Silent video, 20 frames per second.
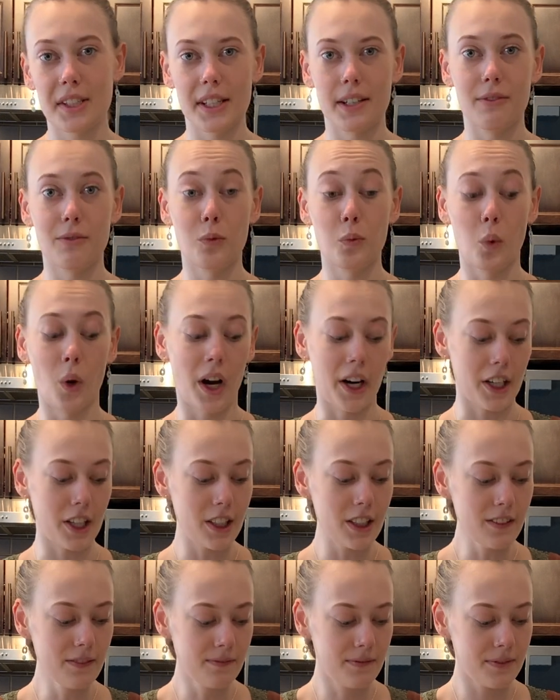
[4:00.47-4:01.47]
of
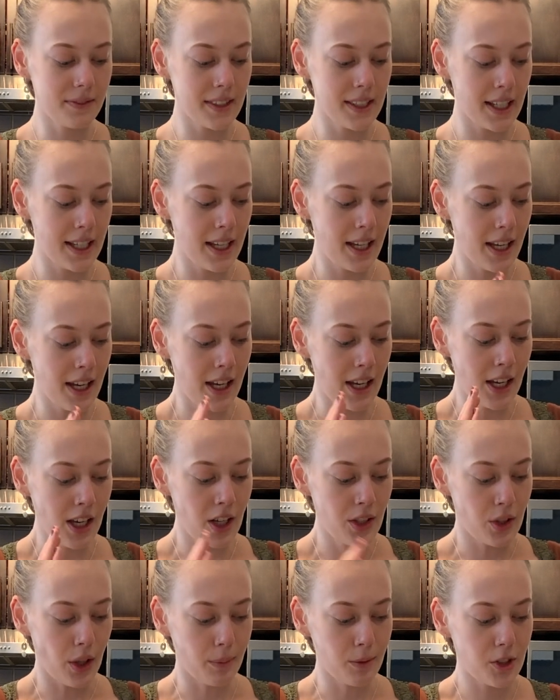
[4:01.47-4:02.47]
water.
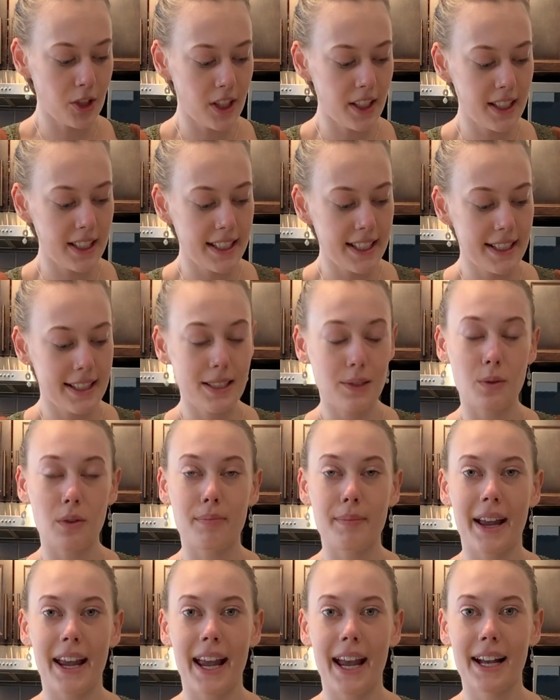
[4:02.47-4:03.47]
So I'm just going to knead this with
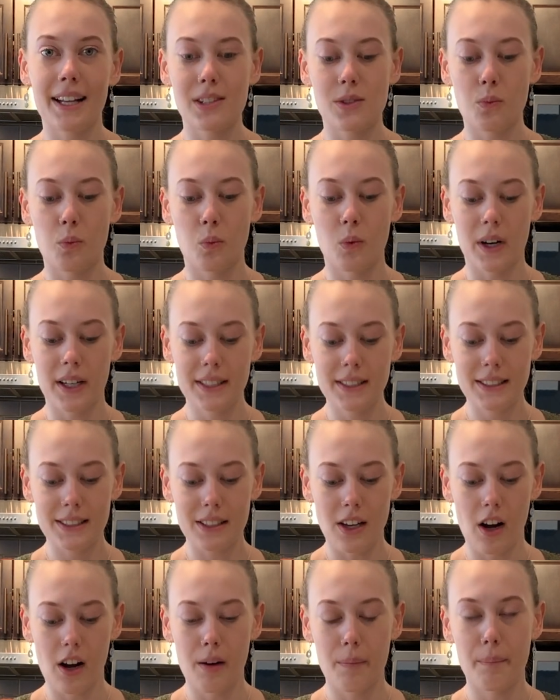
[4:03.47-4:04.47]
my hands once
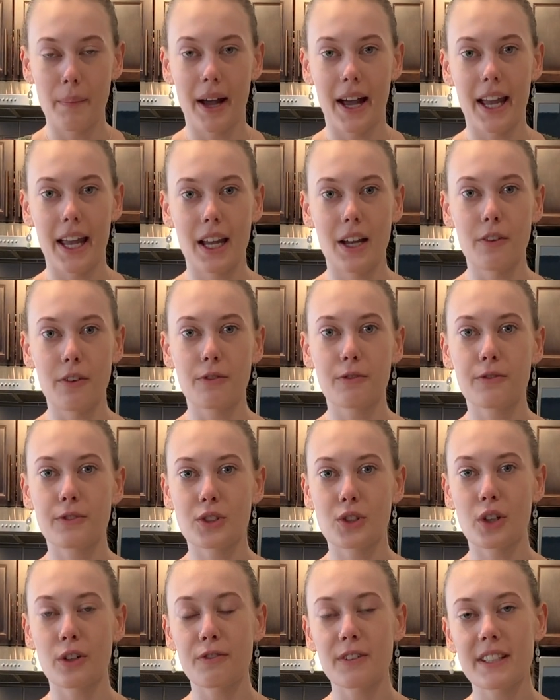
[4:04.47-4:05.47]
on my
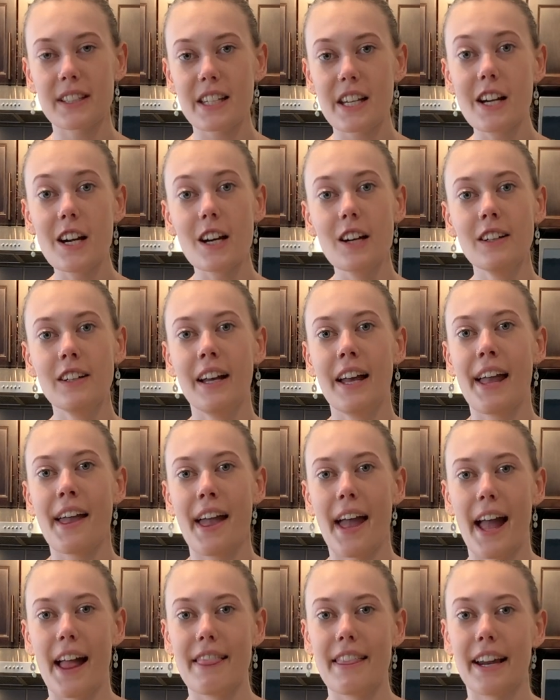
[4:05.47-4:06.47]
surface here,
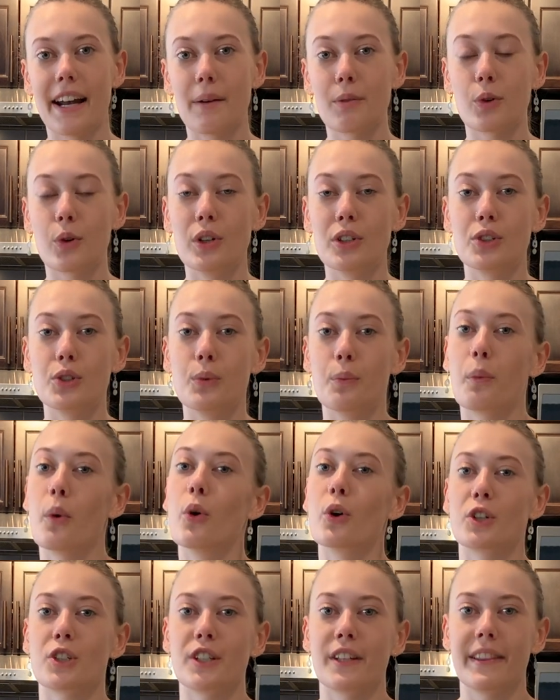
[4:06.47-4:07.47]
and then I'm going to
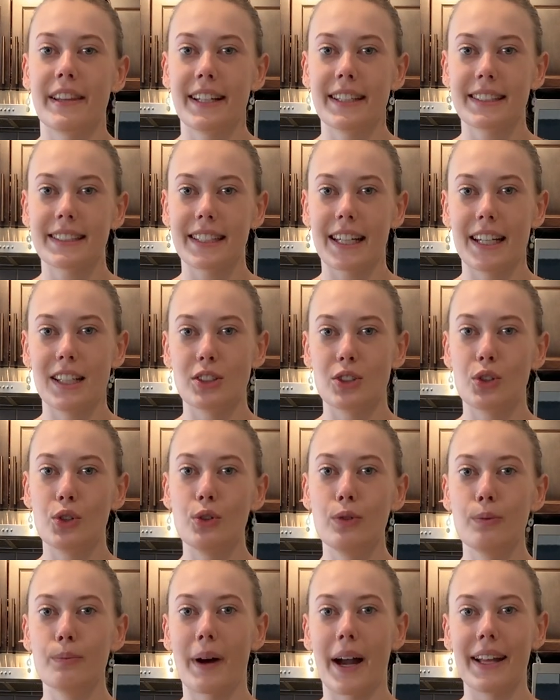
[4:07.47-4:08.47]
portion this
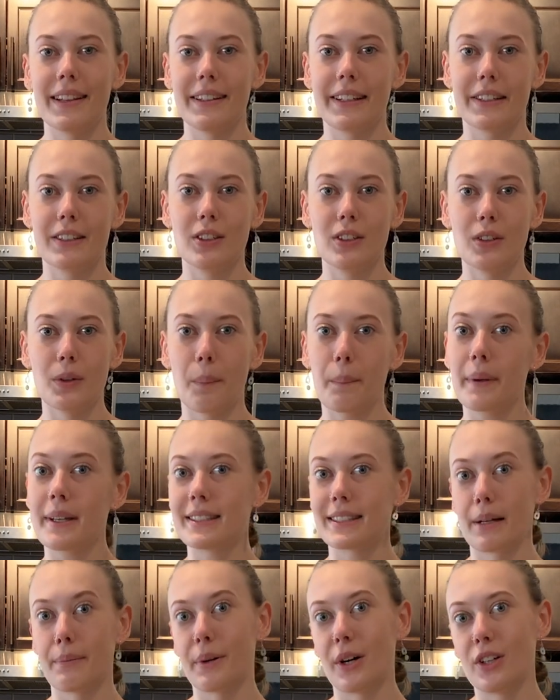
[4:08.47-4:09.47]
into my little
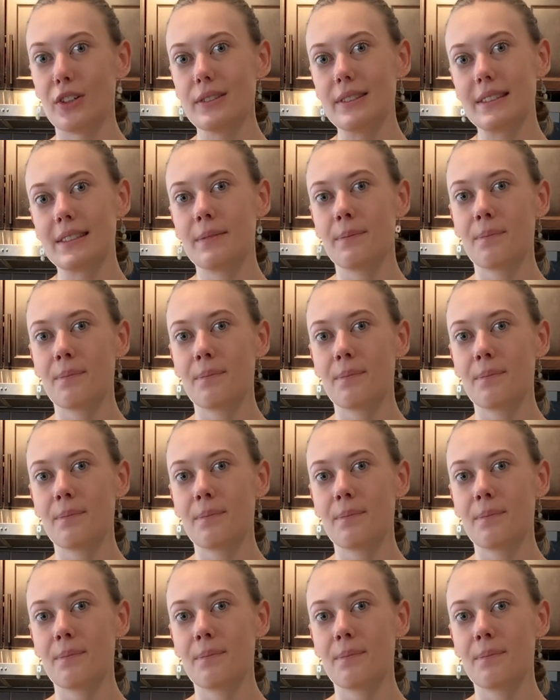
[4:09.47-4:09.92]
pizza balls.